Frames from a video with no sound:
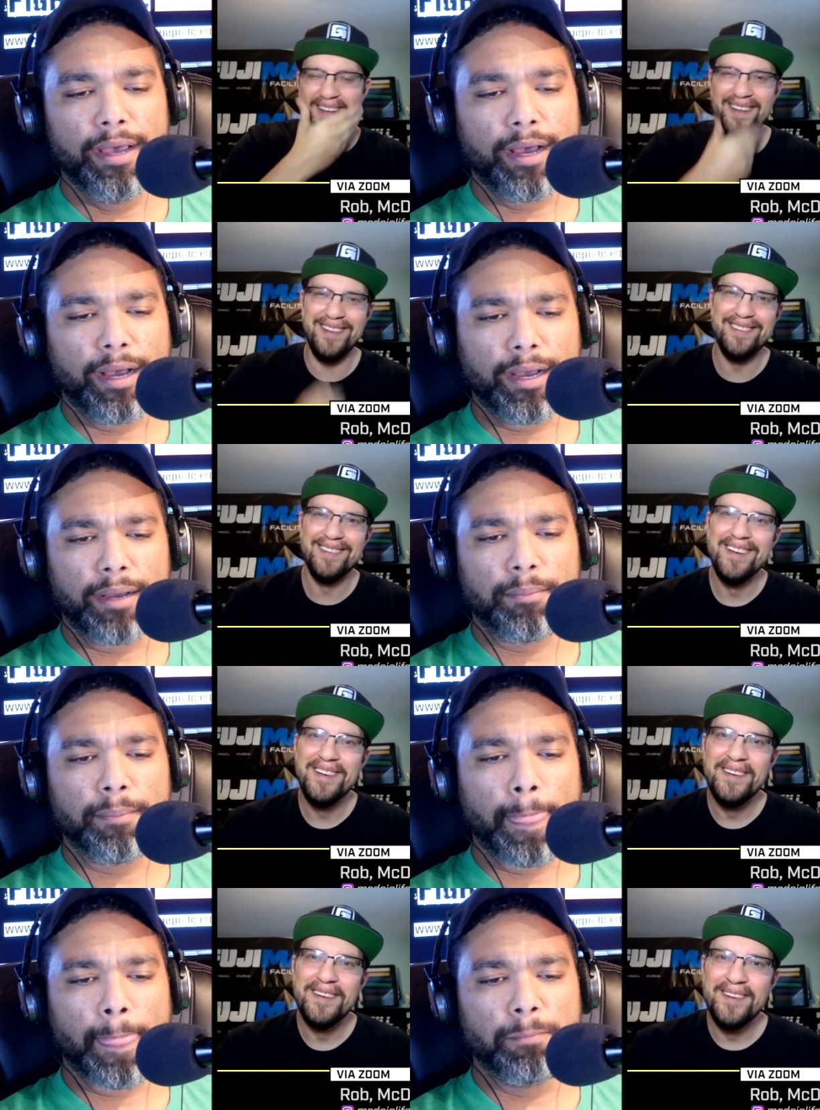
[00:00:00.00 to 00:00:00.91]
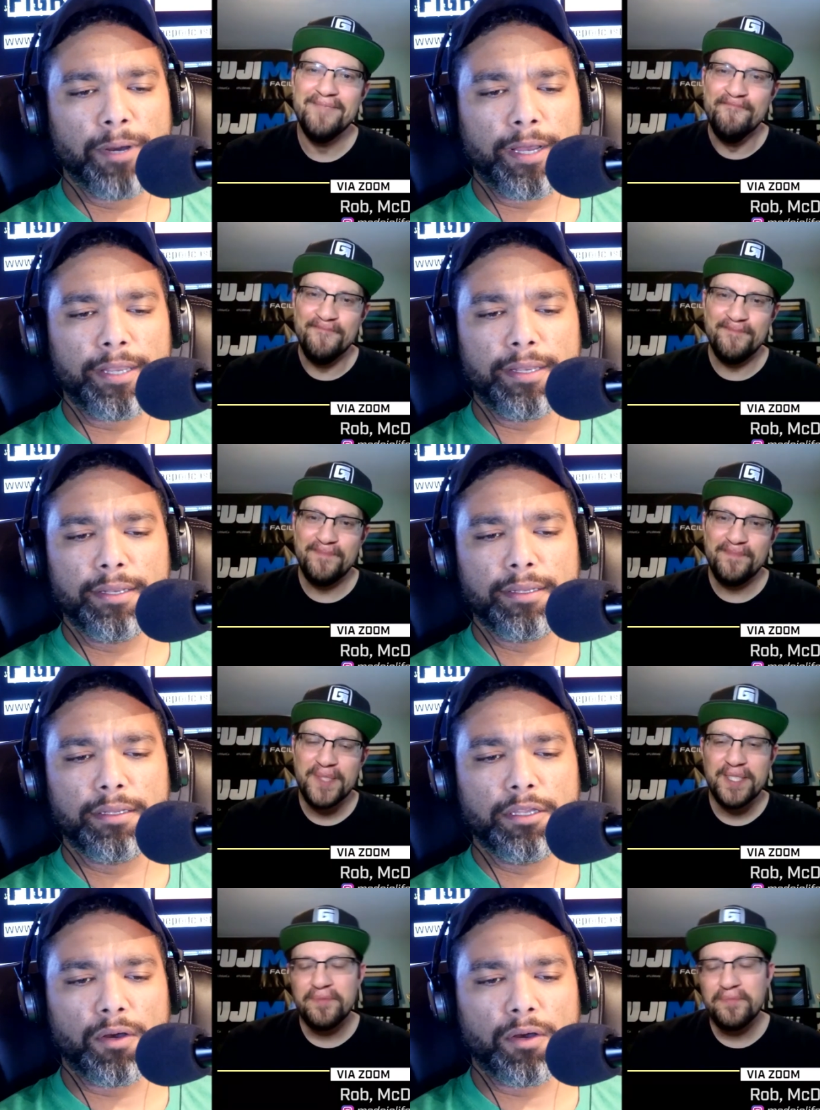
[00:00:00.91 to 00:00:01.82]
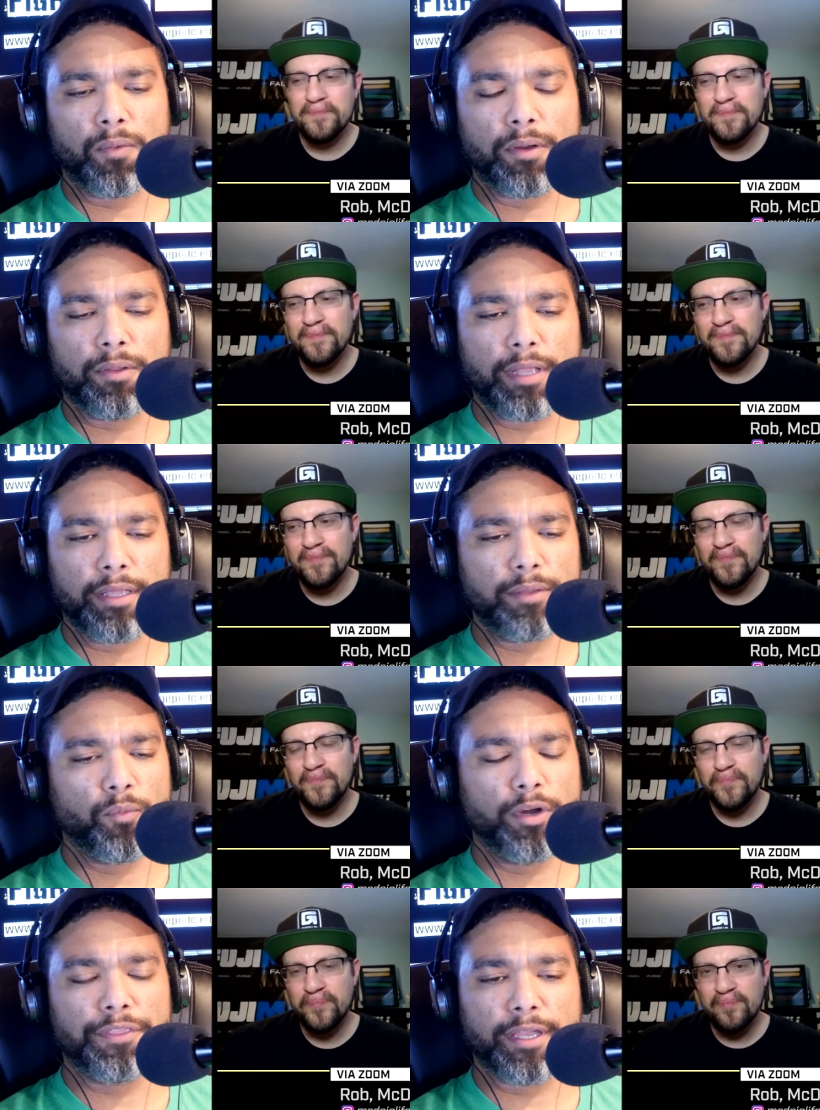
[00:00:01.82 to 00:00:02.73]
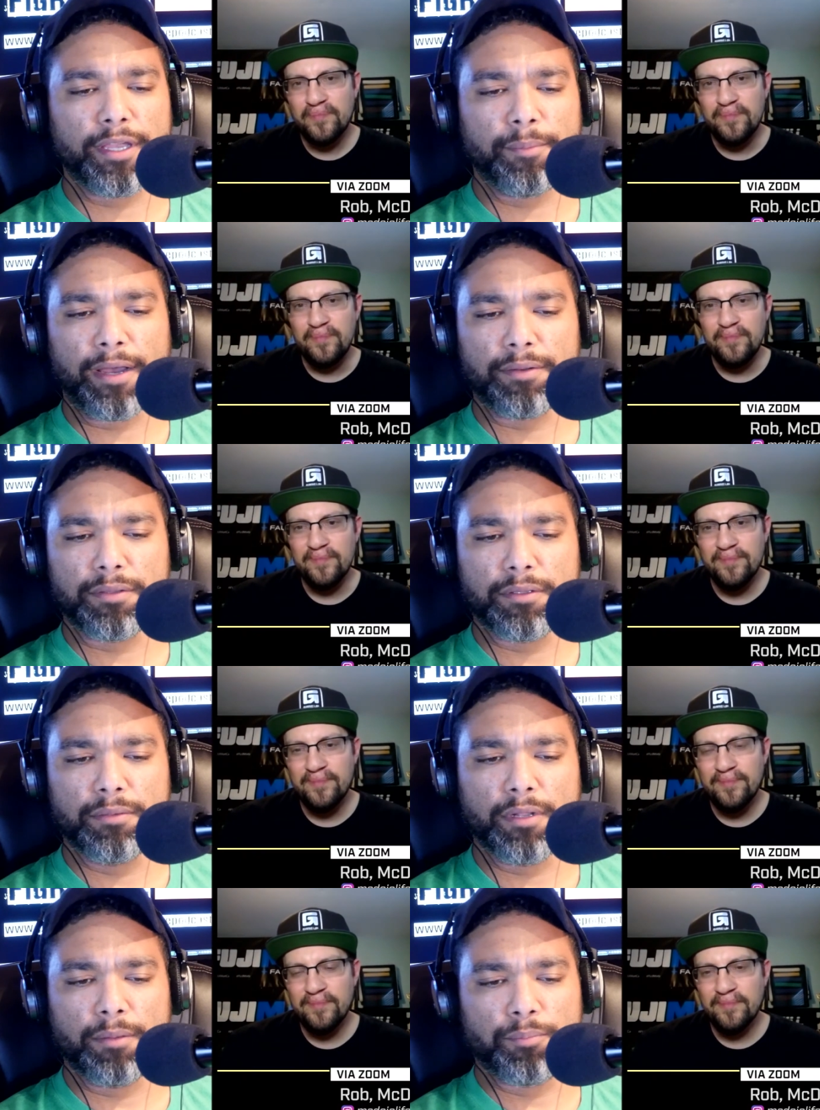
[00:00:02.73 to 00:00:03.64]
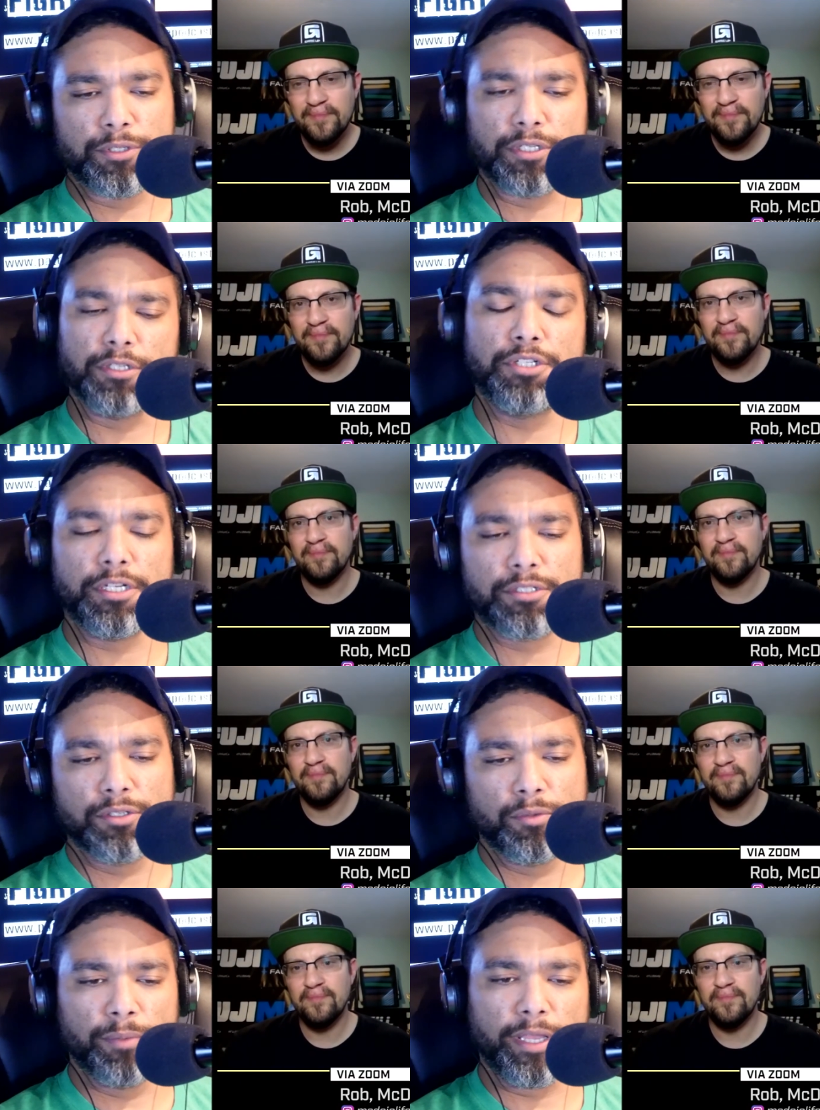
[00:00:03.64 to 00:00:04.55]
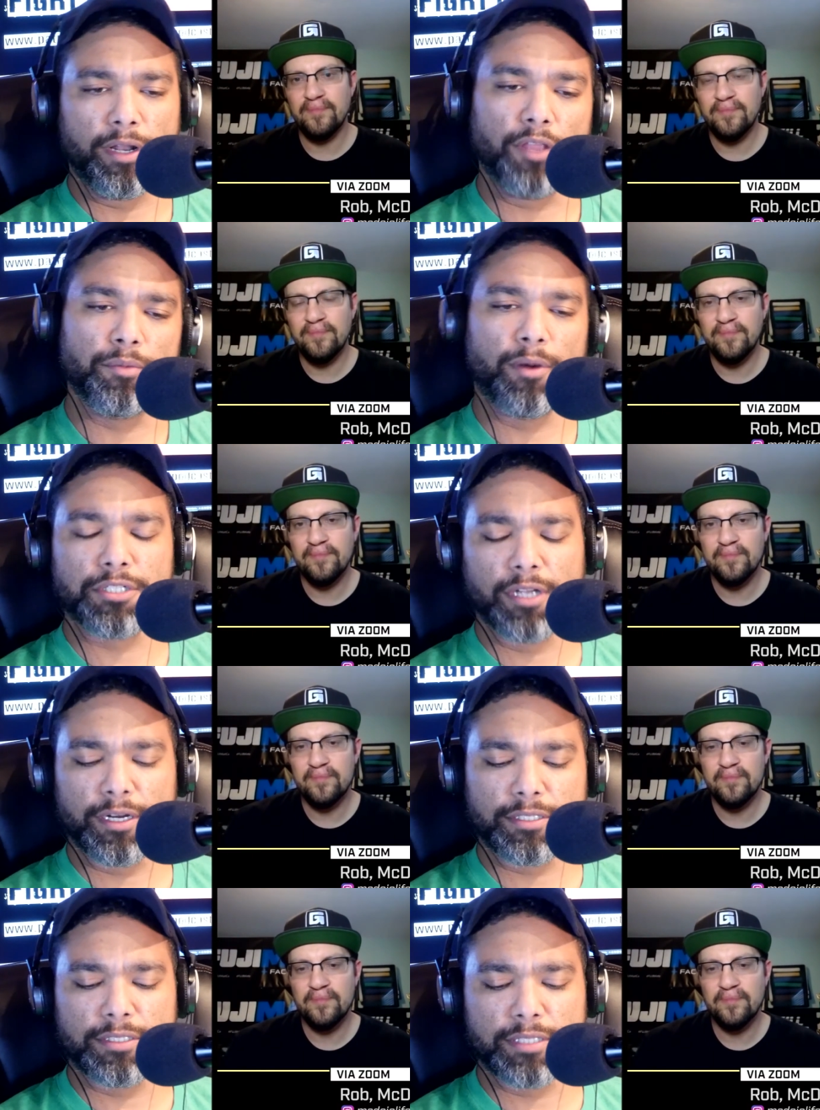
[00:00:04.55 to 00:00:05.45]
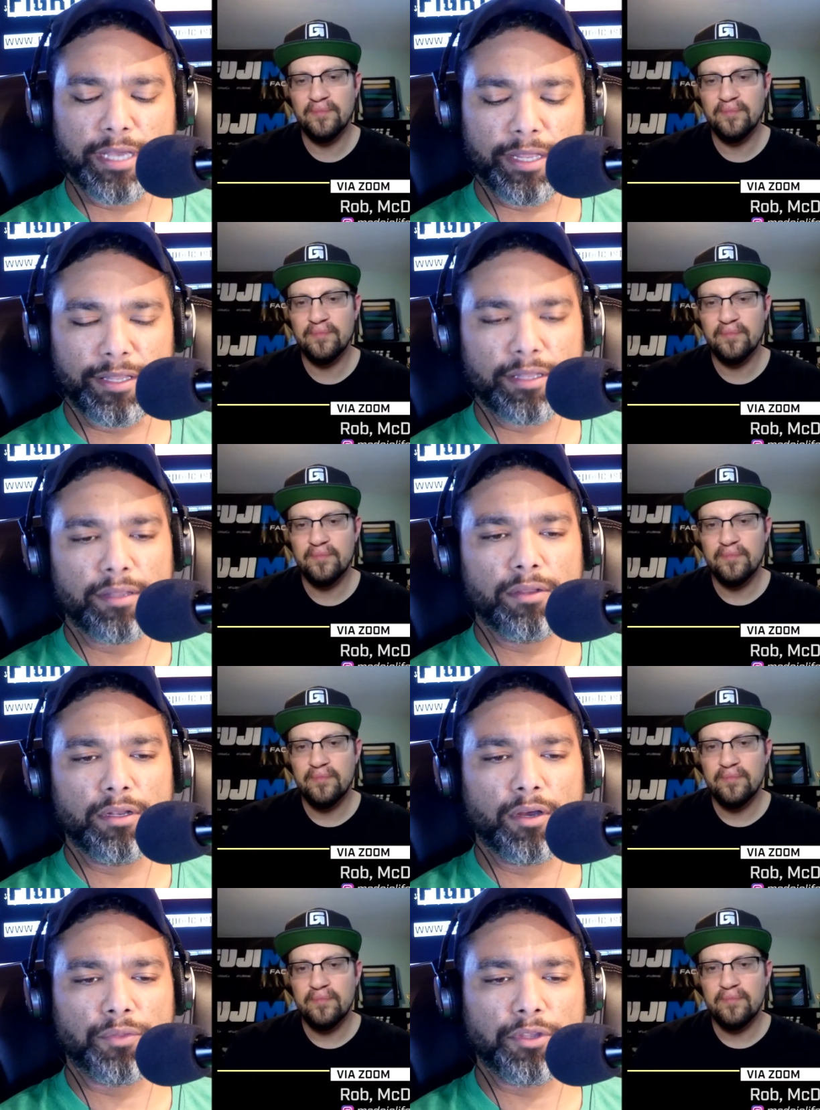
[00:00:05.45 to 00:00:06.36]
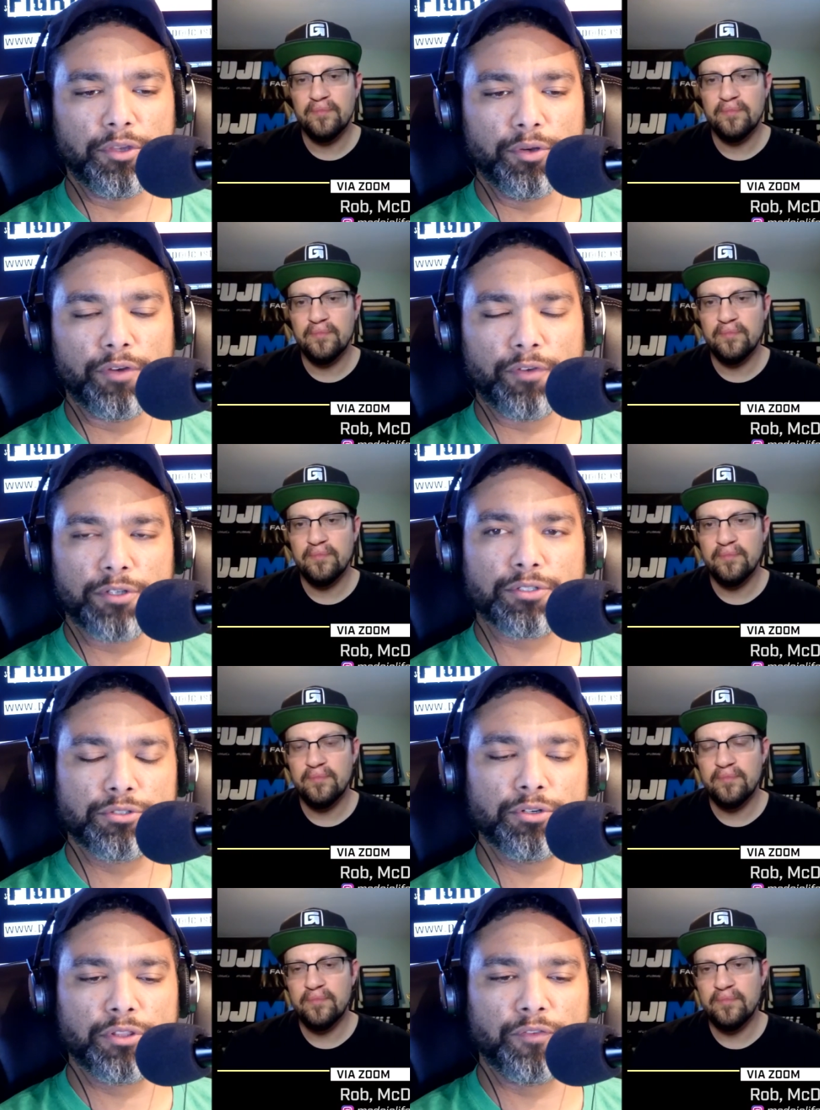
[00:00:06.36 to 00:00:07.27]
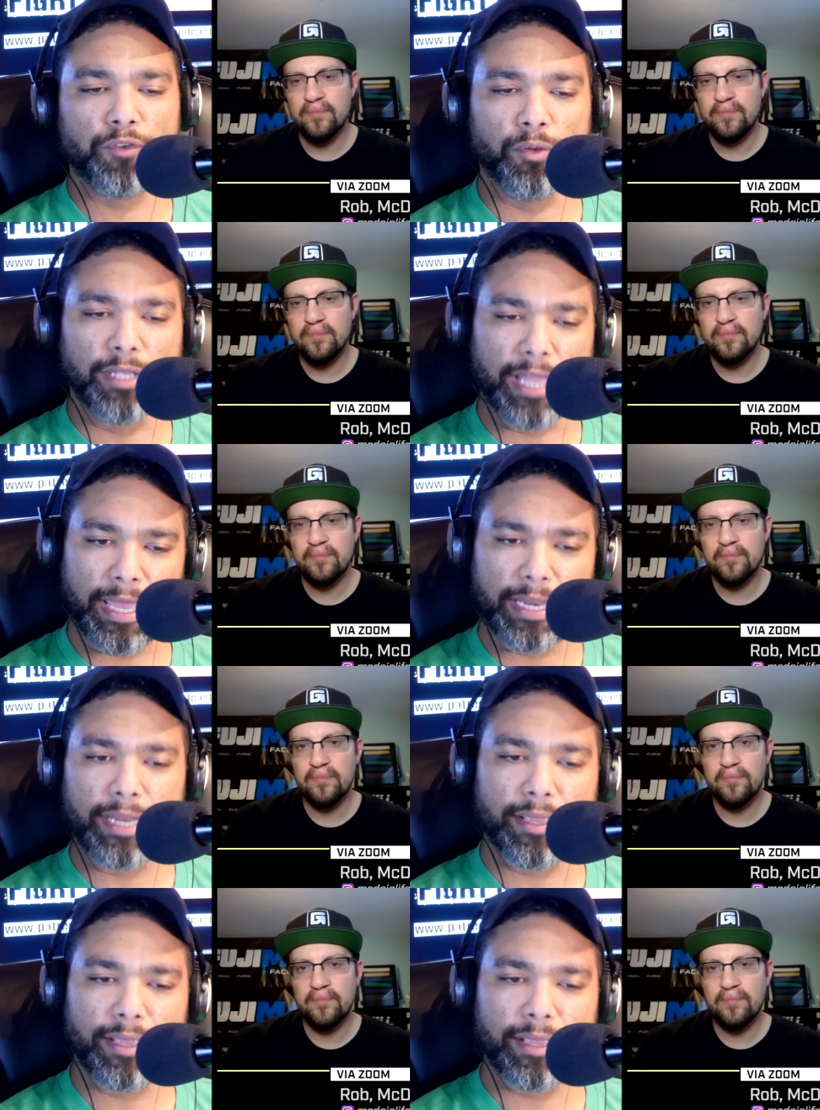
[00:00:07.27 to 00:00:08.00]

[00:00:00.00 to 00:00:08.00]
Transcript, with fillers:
Speaker 1: Uh, but you know, one thing about uh, Brazilian jiu-jitsu and other martial arts is that you know the universal truth. If you let it,